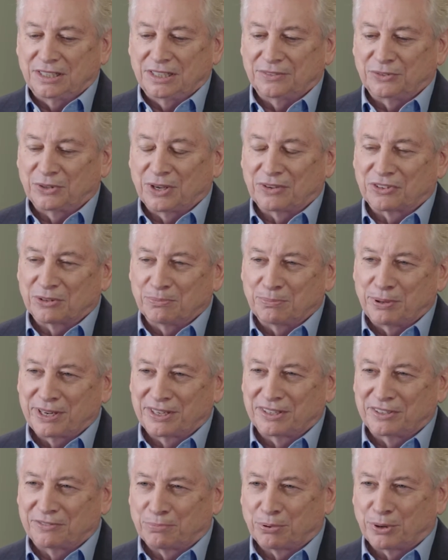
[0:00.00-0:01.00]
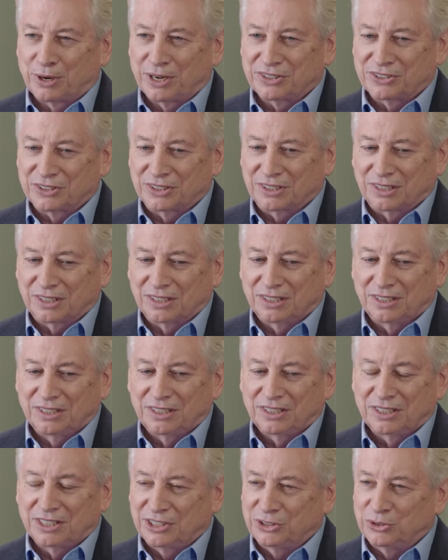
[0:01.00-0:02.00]
if you have competitive pricing,
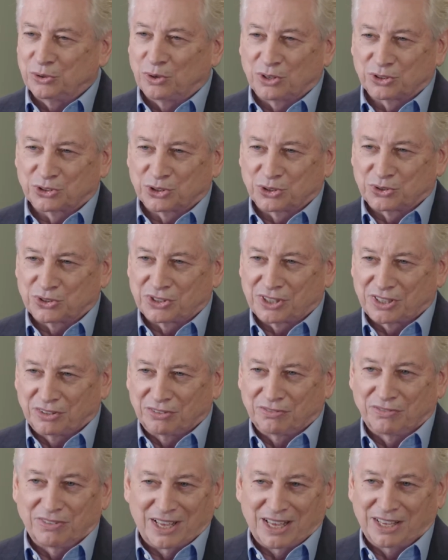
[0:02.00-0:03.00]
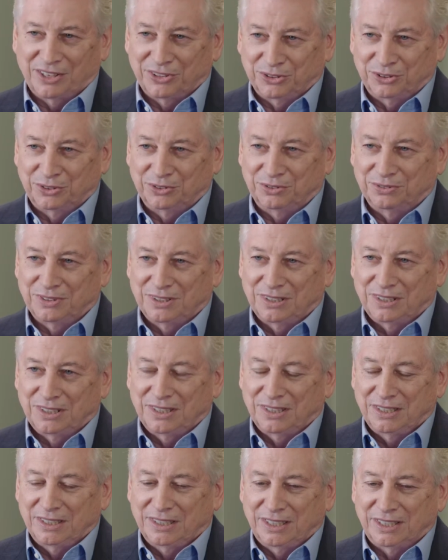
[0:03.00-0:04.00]
can you also sell value?
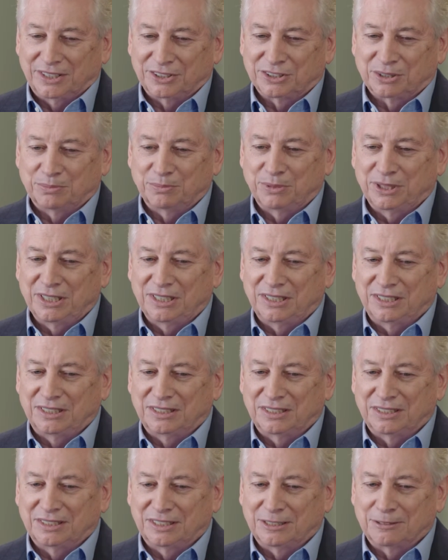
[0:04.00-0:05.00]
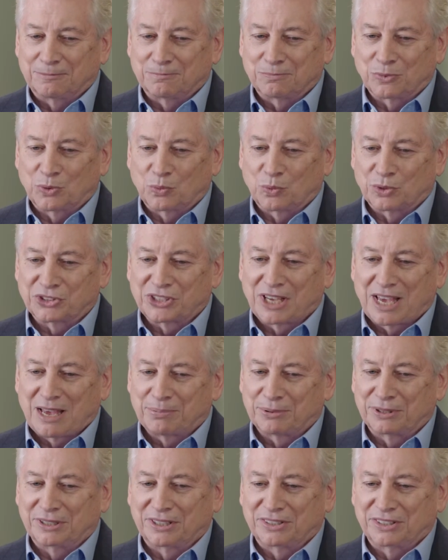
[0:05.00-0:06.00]
And to me, what's
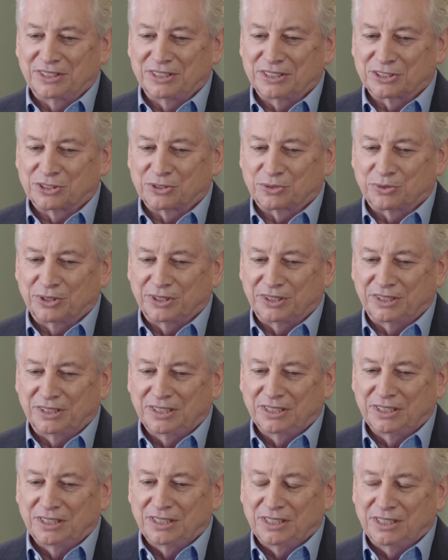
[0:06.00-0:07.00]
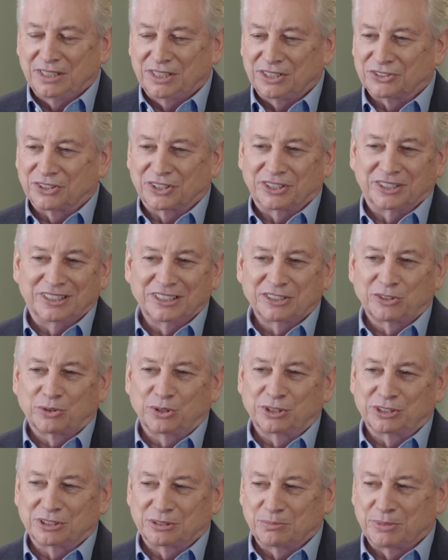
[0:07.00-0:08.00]
happening in the industry is on an
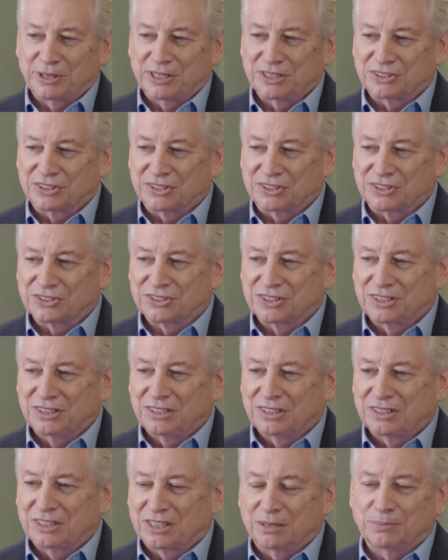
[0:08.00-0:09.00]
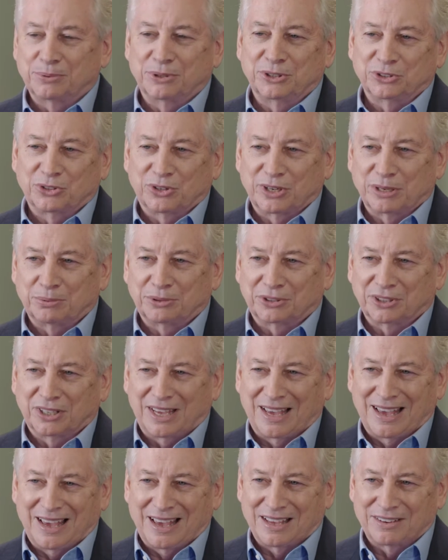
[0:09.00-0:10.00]
increasing basis, companies are able to
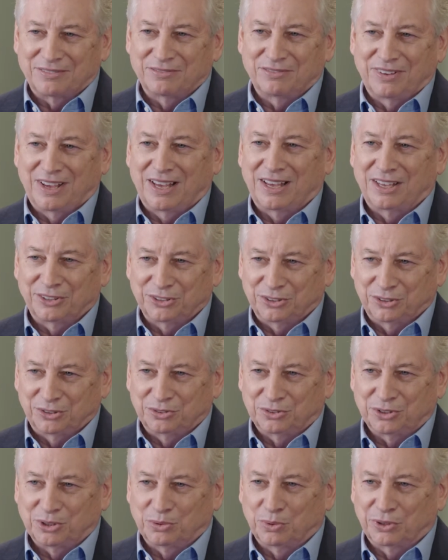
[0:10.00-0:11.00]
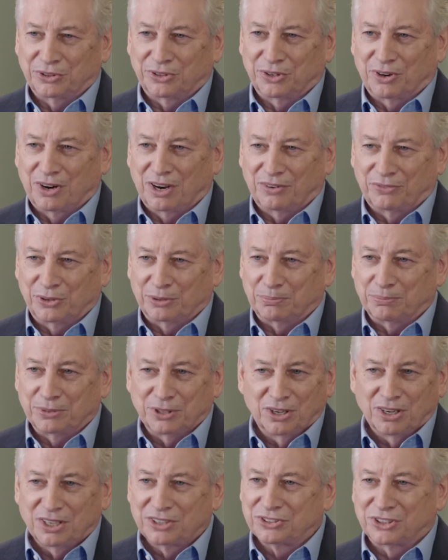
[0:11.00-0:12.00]
add value to what they're offering
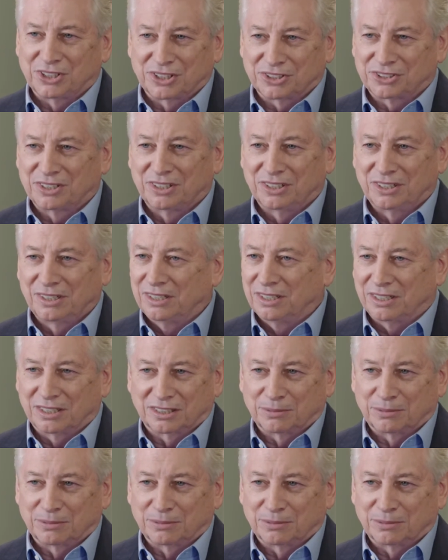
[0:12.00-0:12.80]
beyond just a